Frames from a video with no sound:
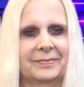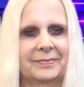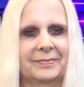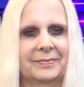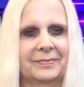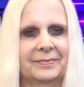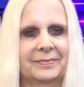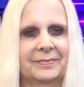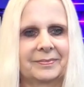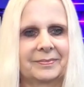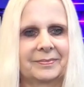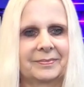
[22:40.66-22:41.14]

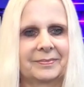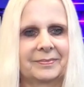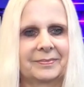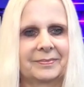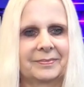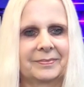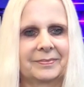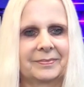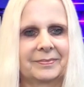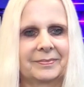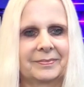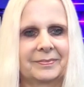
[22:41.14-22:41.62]

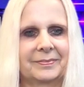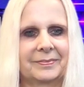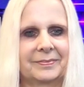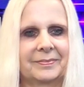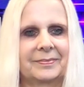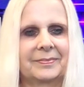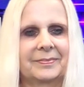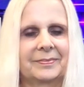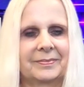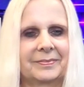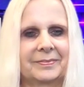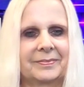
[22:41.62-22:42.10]

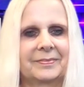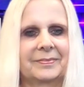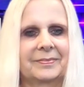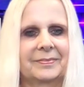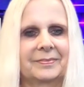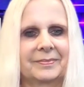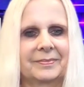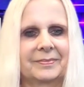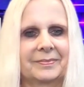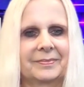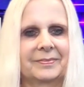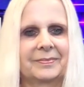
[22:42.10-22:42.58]

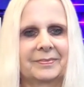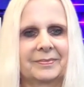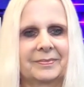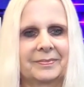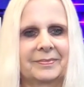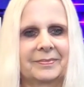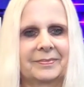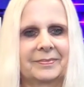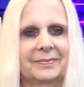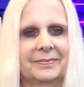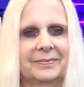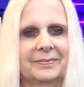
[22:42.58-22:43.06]

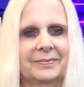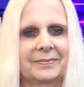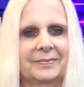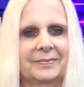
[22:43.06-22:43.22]
[no speech]